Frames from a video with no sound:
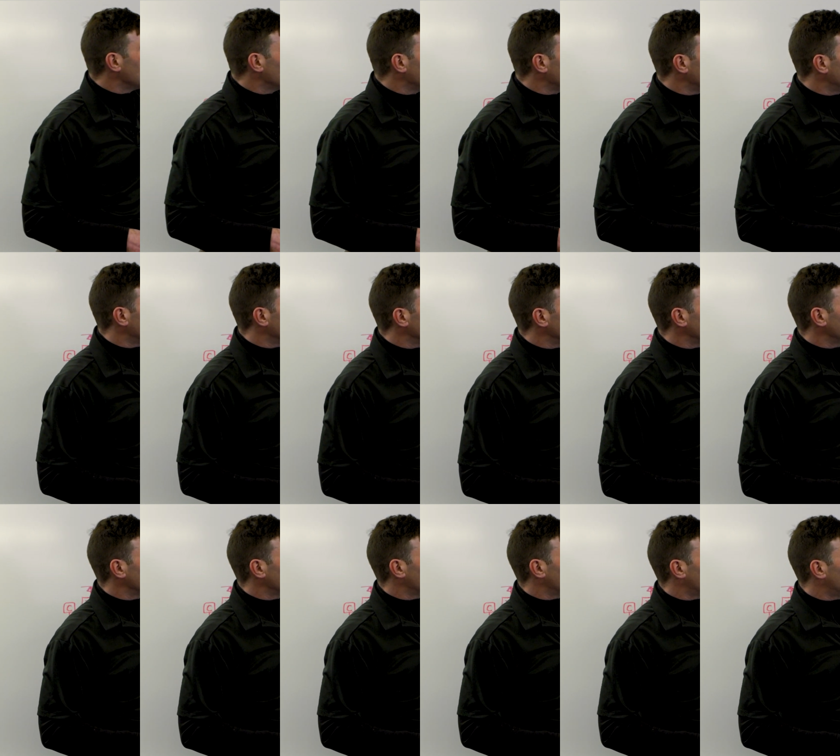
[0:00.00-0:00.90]

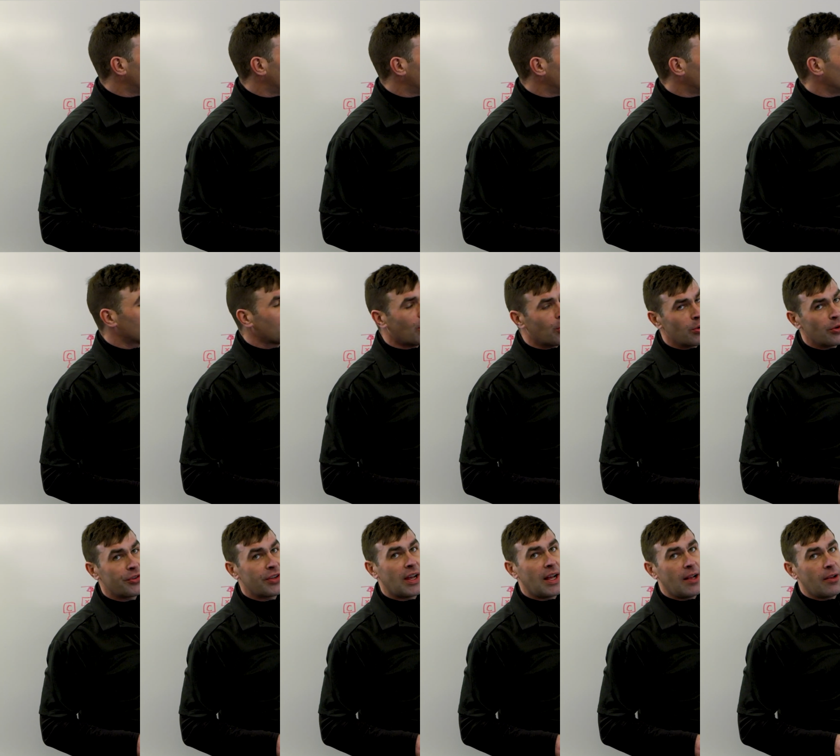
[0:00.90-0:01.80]
is a
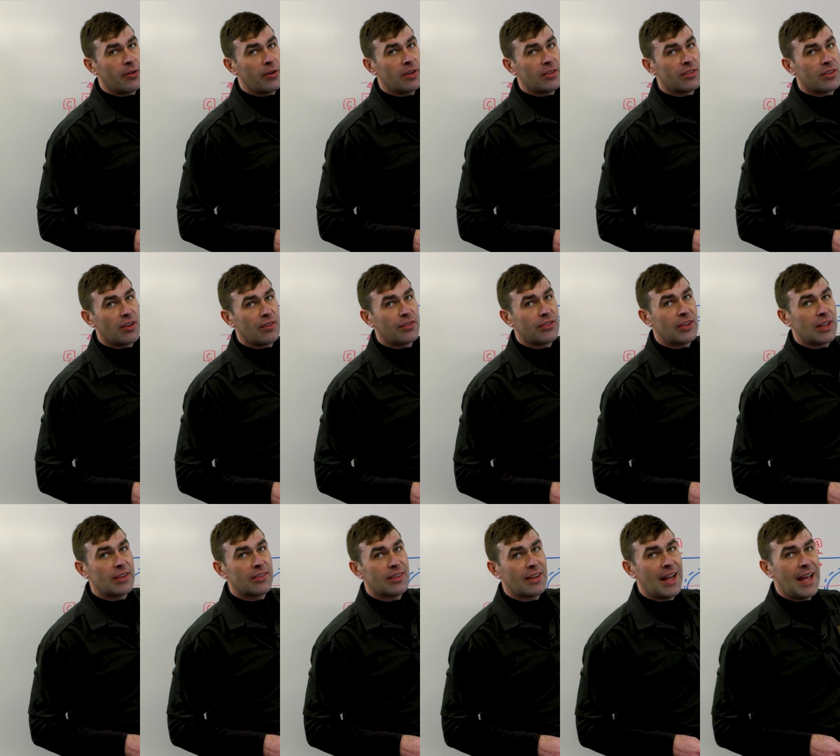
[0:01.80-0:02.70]
total tolerance of
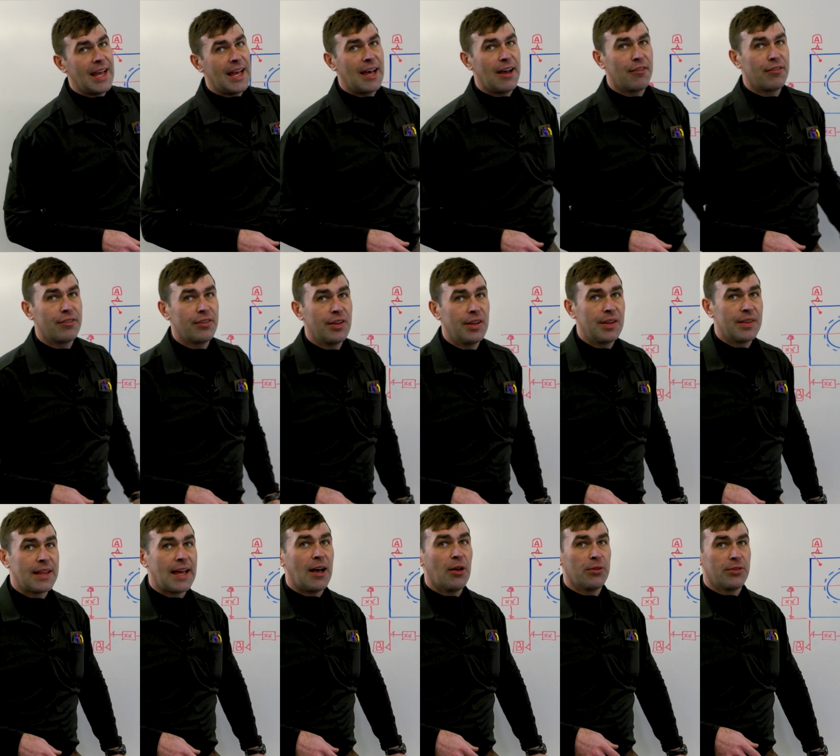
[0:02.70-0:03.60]
6.5
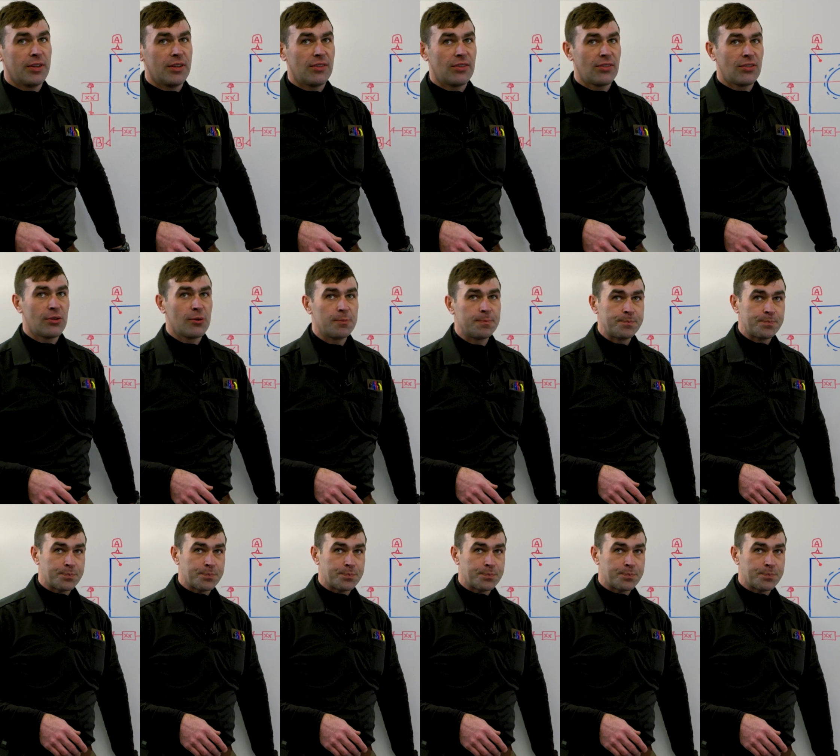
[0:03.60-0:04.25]
thousandths.